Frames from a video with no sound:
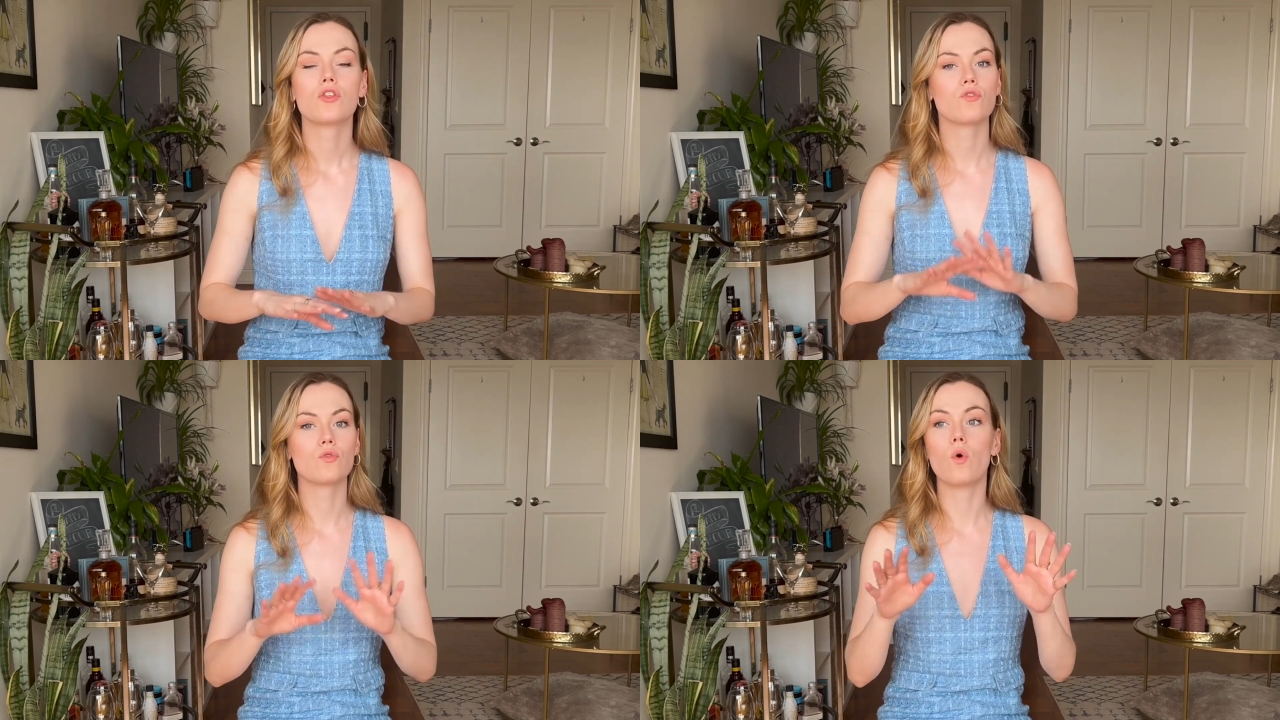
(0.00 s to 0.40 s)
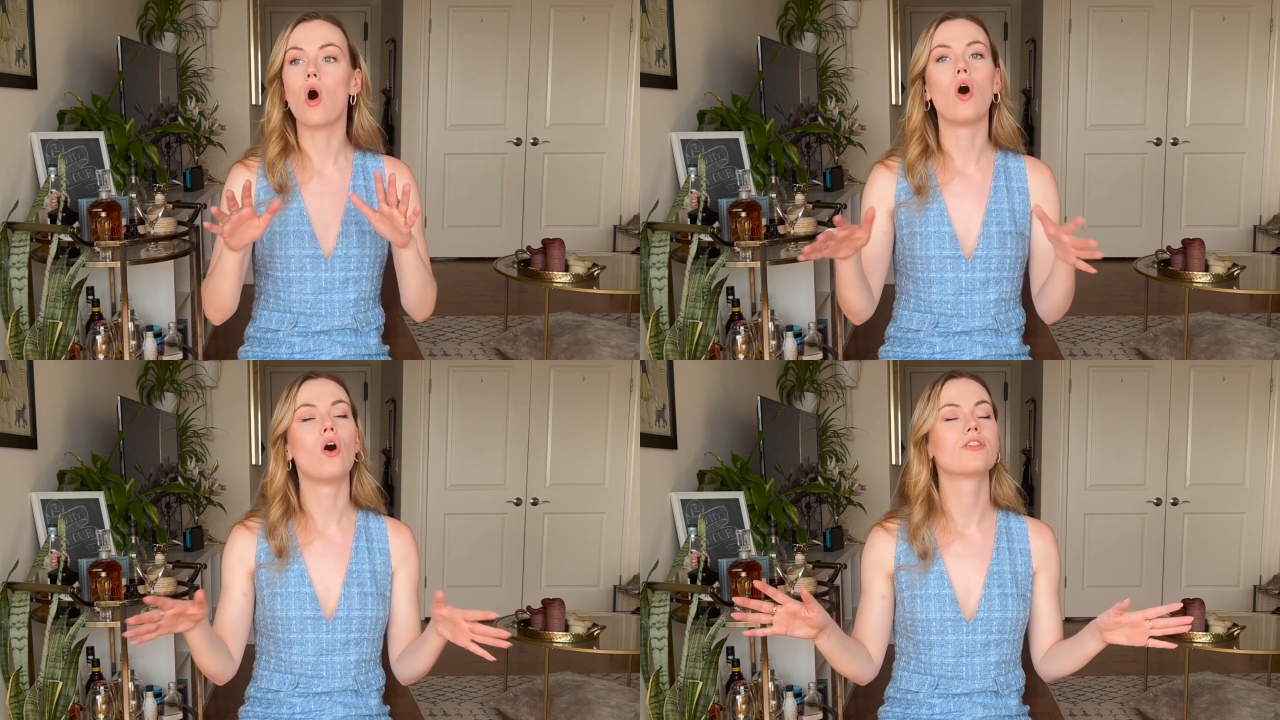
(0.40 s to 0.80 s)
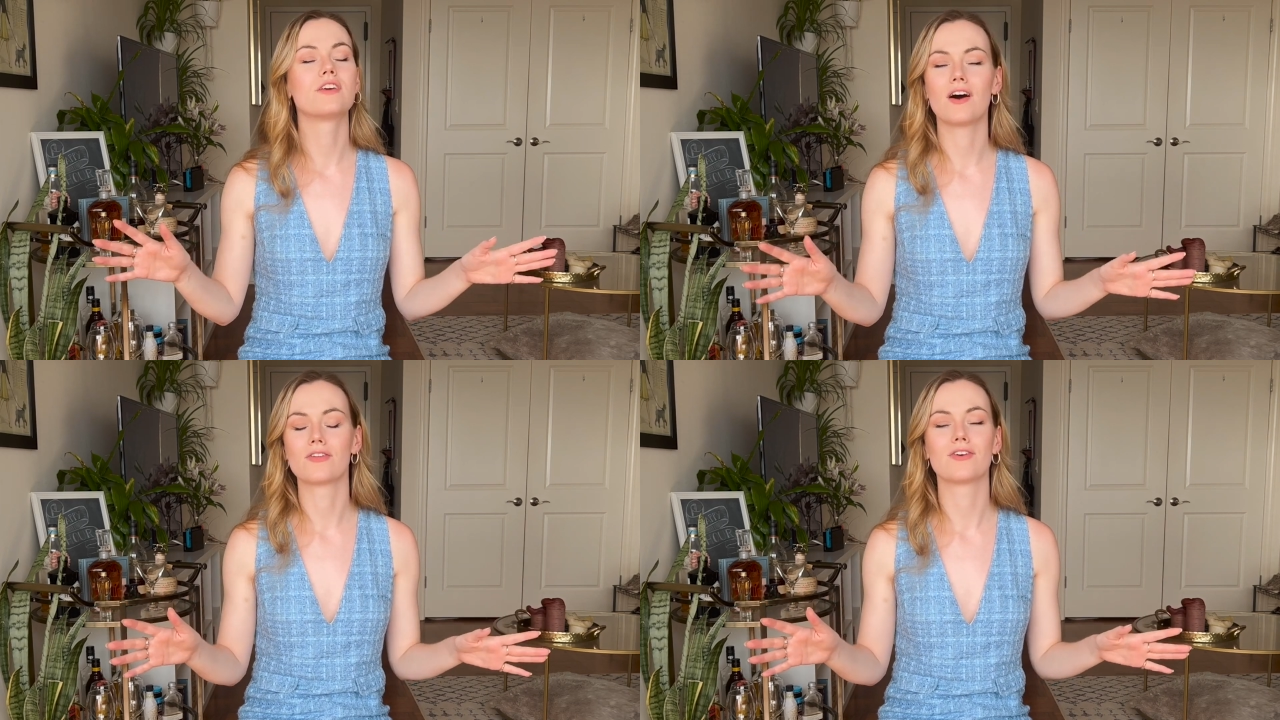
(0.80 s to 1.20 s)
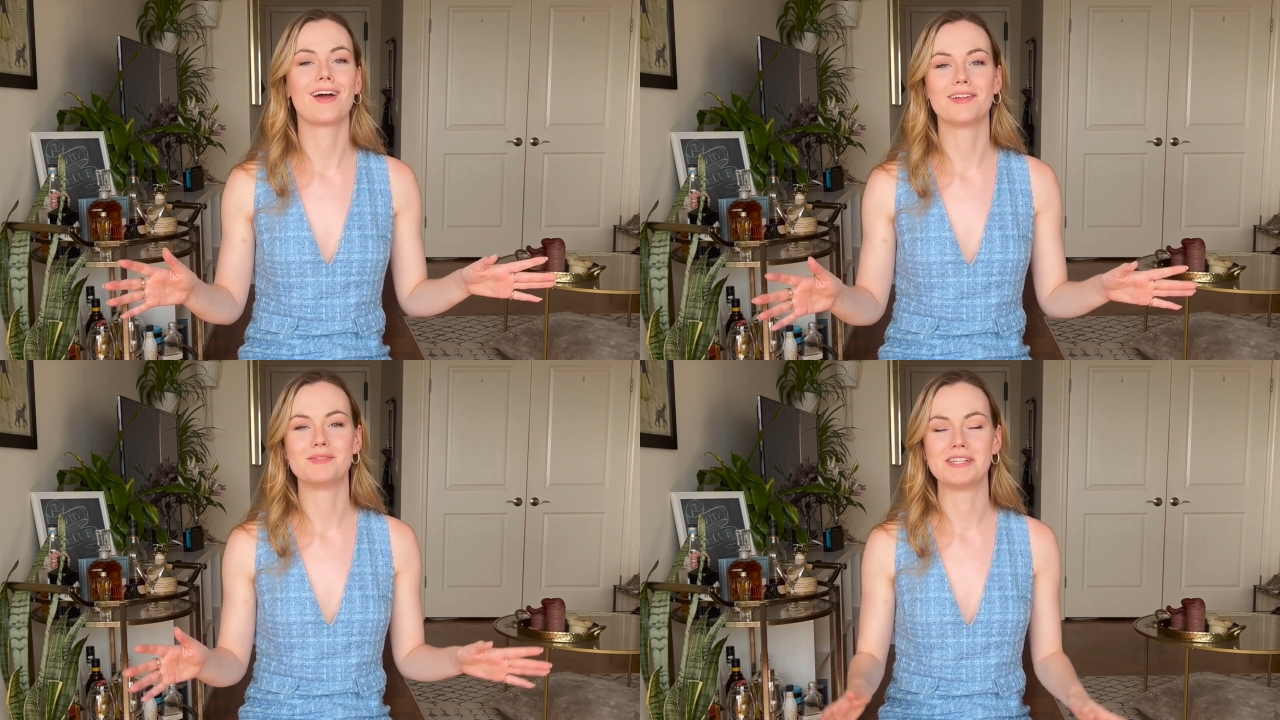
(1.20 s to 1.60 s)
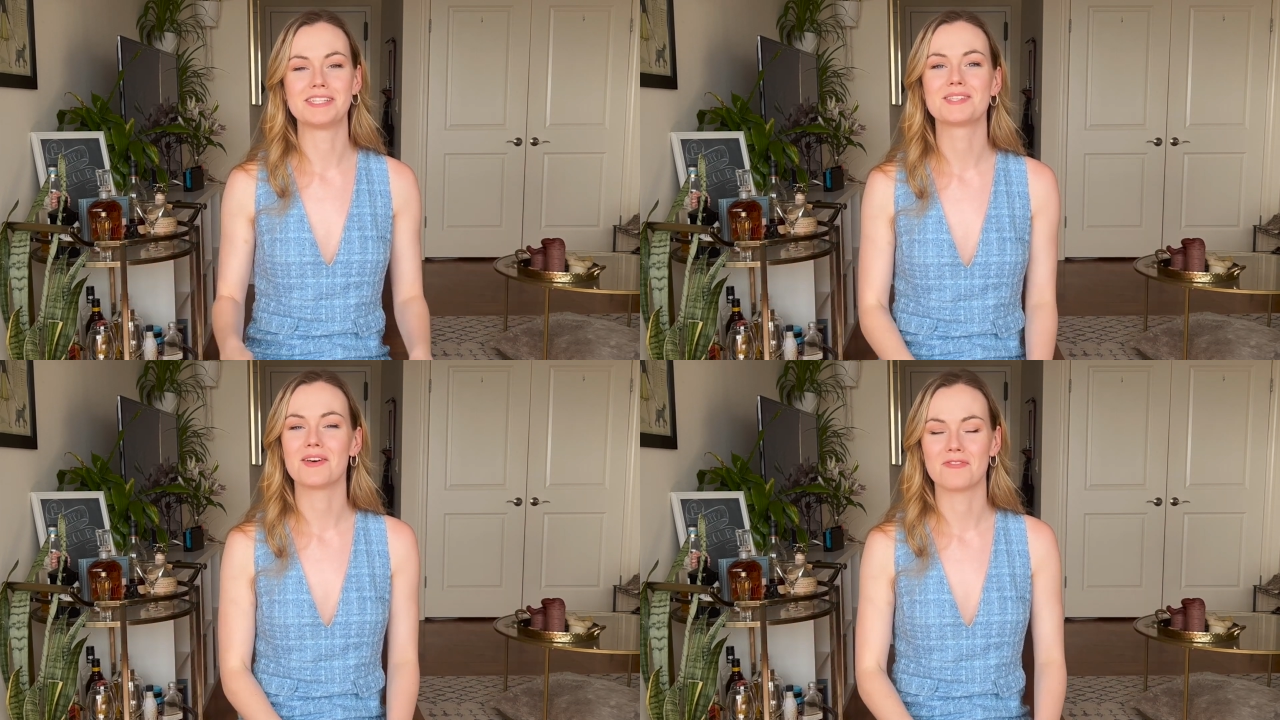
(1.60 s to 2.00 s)
through all the other
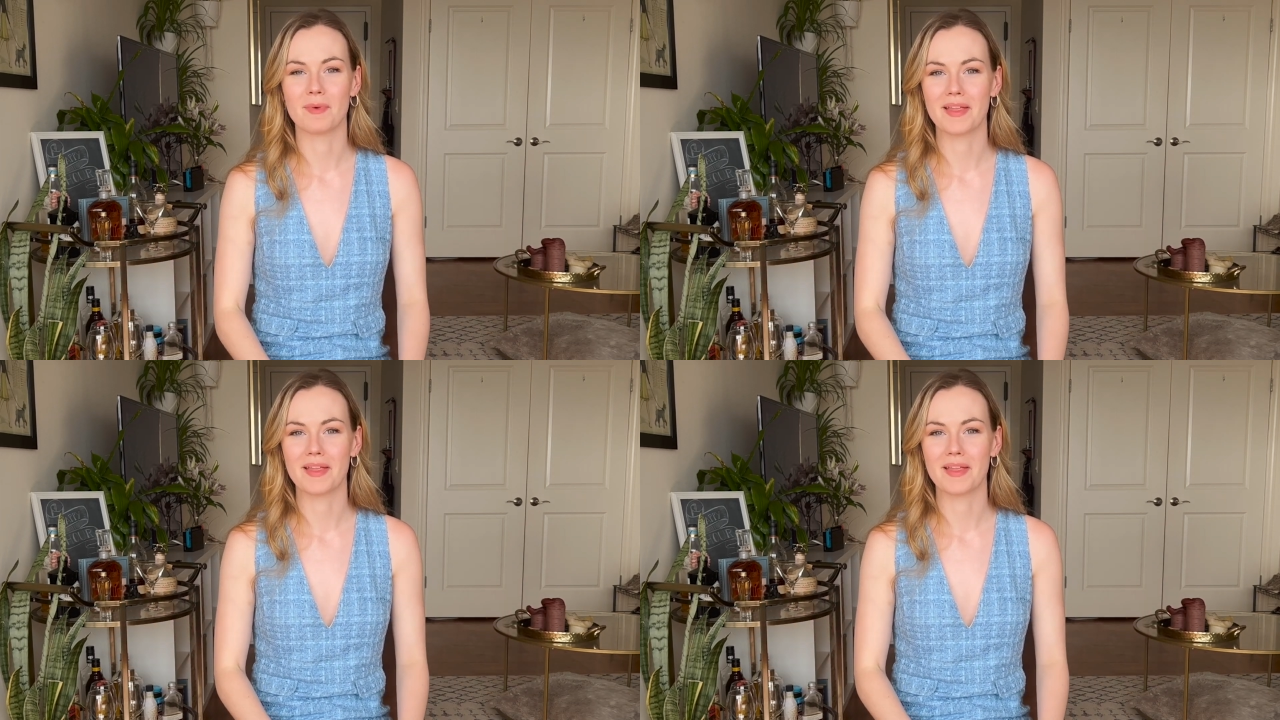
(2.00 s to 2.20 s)
elements of my